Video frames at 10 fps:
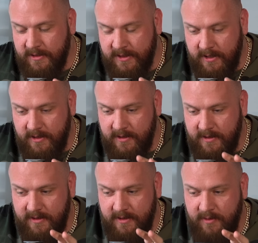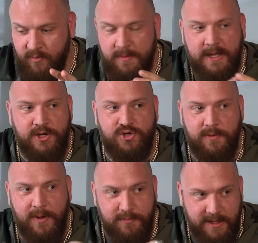we're making a joke
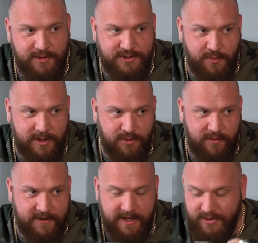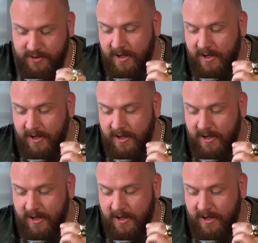about me using the word notification.